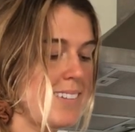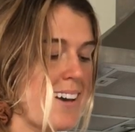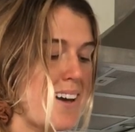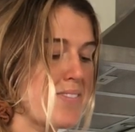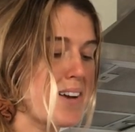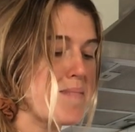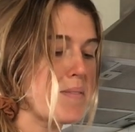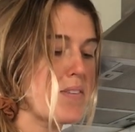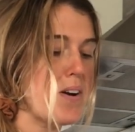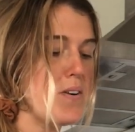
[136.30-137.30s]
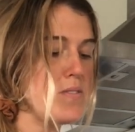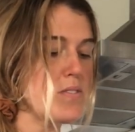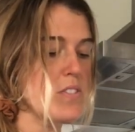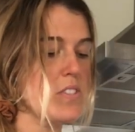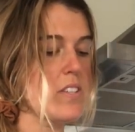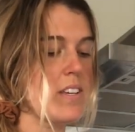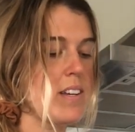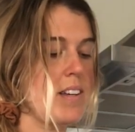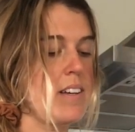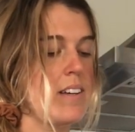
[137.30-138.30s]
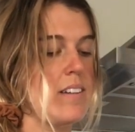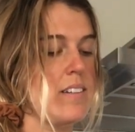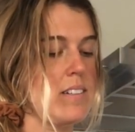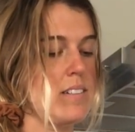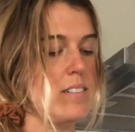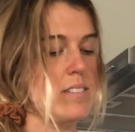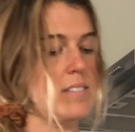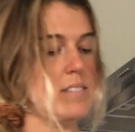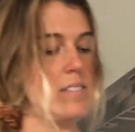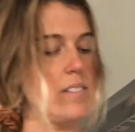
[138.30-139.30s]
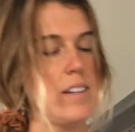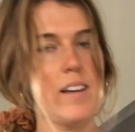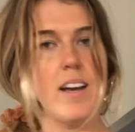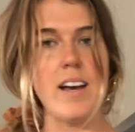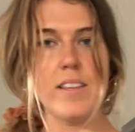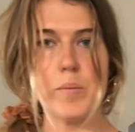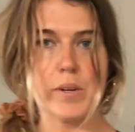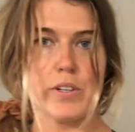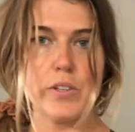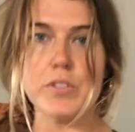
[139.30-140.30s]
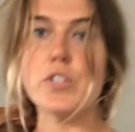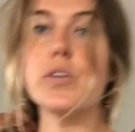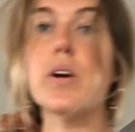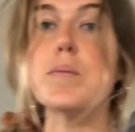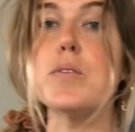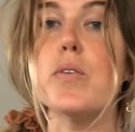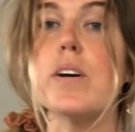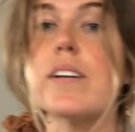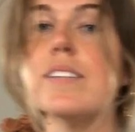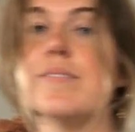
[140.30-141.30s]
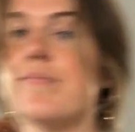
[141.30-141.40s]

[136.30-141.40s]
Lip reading: half cup of oats, and then we're gonna do 2 cups of water.